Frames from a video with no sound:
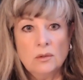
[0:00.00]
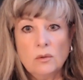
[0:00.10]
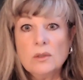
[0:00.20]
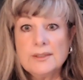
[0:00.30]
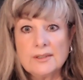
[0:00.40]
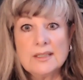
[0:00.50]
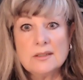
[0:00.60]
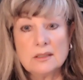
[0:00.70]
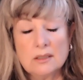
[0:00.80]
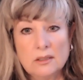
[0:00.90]
all the
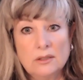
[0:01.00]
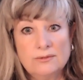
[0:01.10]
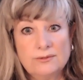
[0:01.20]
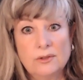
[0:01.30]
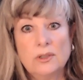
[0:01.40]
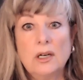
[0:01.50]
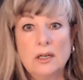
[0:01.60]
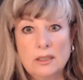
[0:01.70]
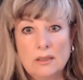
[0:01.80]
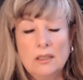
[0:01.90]
things that are good for
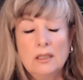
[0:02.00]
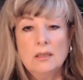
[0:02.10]
our